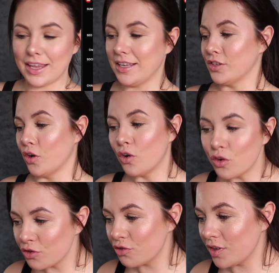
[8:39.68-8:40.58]
is
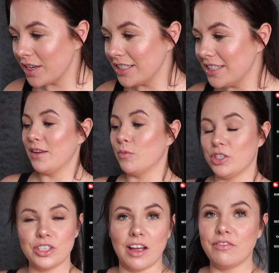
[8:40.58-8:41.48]
100,
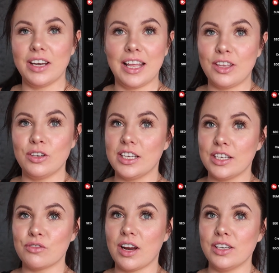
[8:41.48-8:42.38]
which I feel like you need
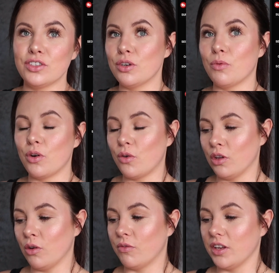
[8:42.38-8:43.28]
to try and do on
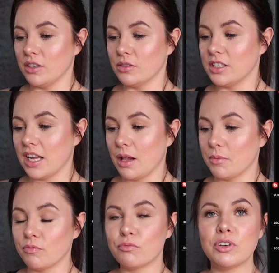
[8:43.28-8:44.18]
all your videos to help
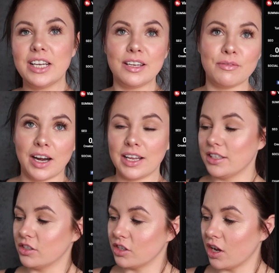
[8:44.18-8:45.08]
it really rank
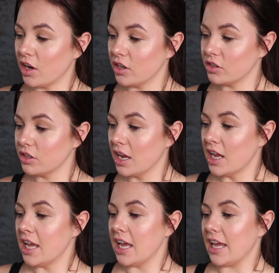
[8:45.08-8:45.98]
in search.
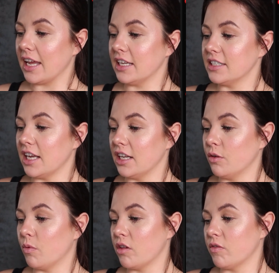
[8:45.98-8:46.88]
It can tell
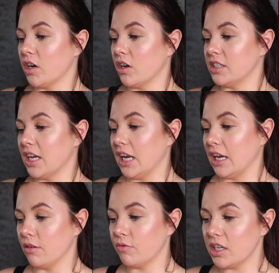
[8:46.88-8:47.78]
you whether or not it's had
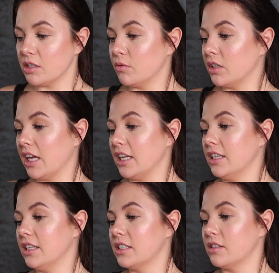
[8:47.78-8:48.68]
any Facebook
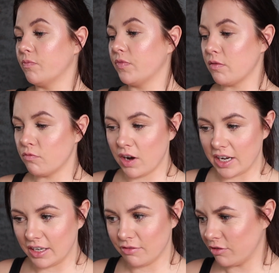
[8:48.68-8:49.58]
likes,
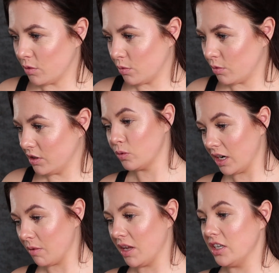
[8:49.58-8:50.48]
Reddit vote,
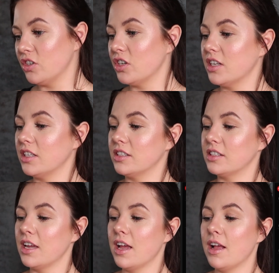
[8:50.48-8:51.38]
Twitter mentions,